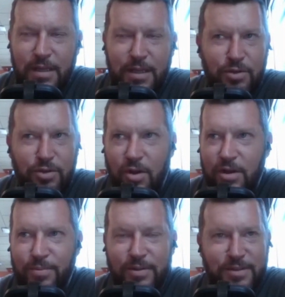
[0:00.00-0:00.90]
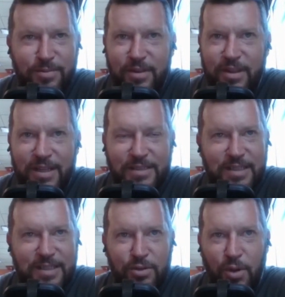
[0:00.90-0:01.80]
can you talk about some of the things
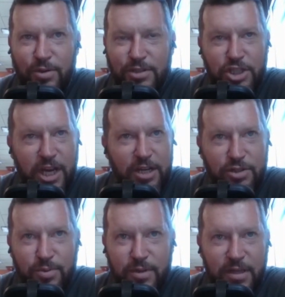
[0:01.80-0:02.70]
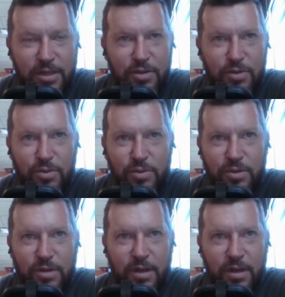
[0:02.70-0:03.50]
that you noticed changed within you,